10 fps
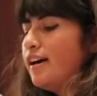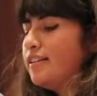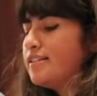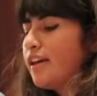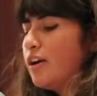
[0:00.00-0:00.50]

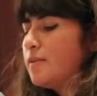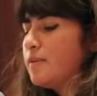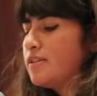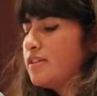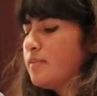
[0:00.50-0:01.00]
and the scary
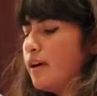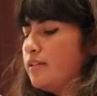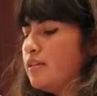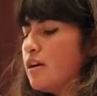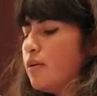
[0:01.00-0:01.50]

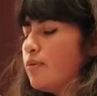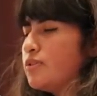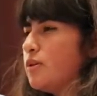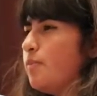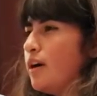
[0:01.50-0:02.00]
businessmen were
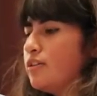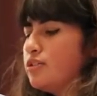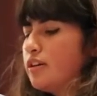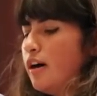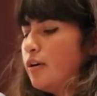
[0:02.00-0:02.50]
still part
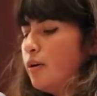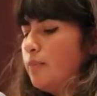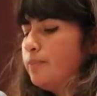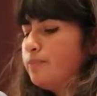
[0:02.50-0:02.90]
of Chicago.